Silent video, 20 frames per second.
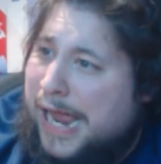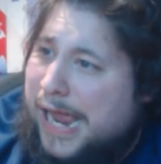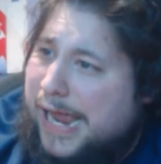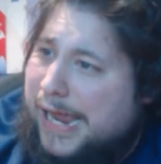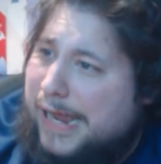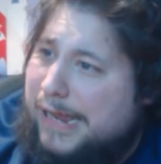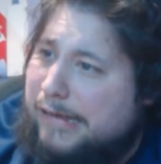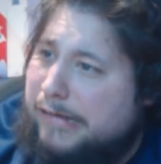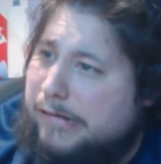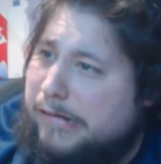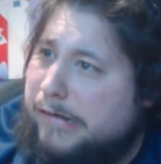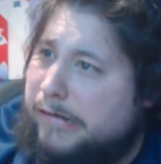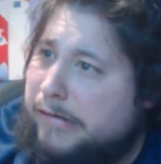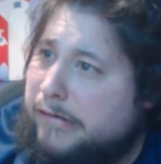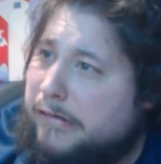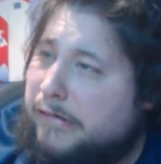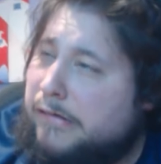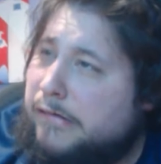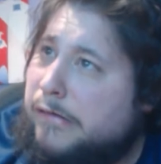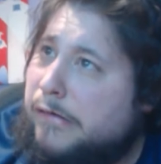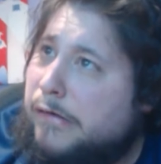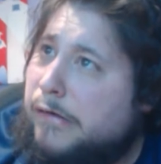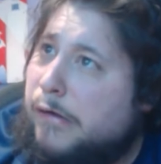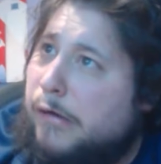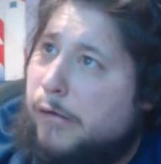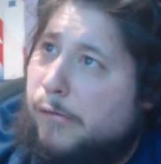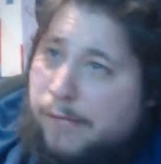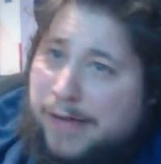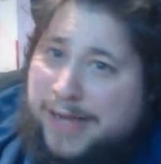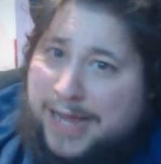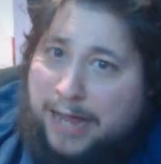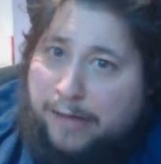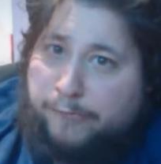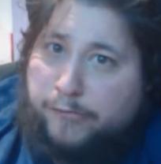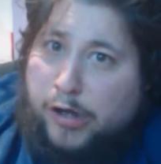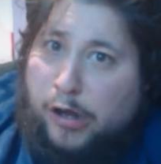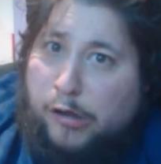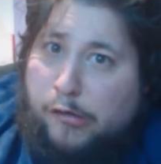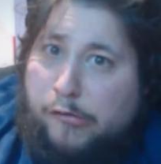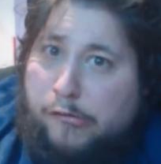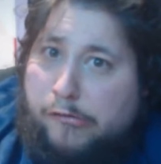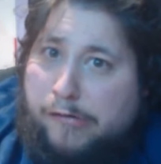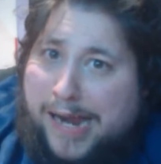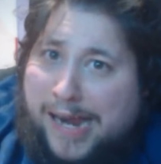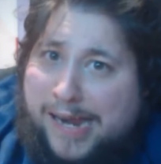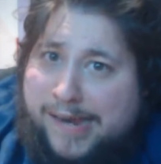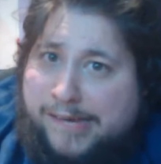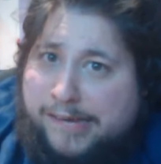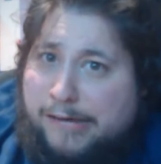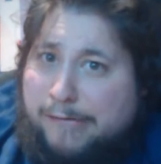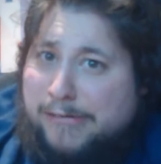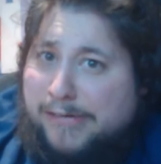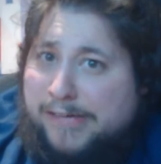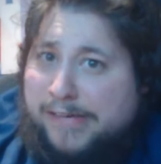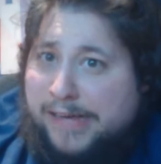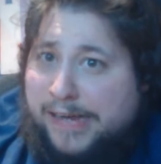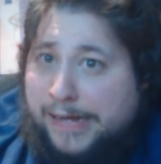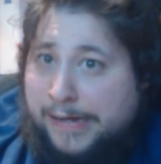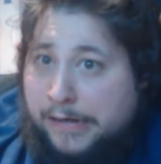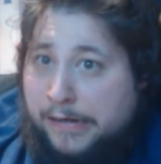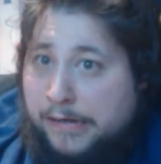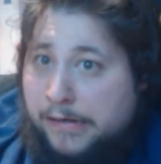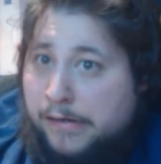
it's just, we have no creativity.